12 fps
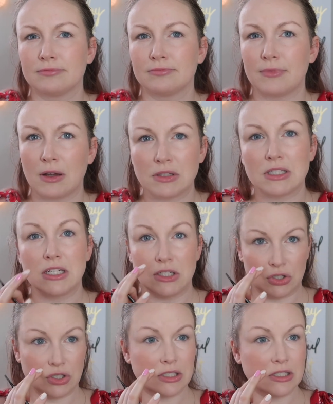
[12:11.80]
That was an
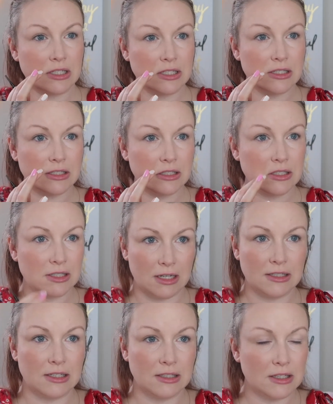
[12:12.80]
interesting
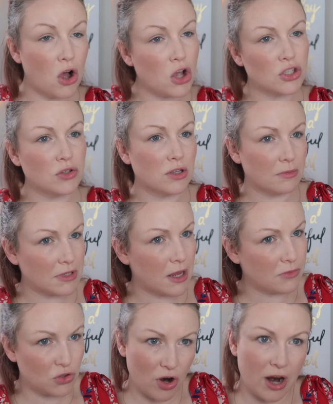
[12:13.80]
sentence. Also
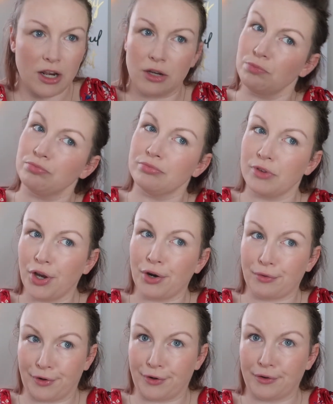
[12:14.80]
sometimes try
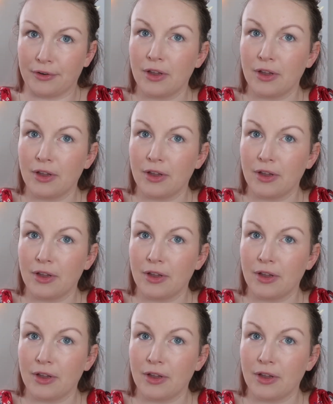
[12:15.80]
to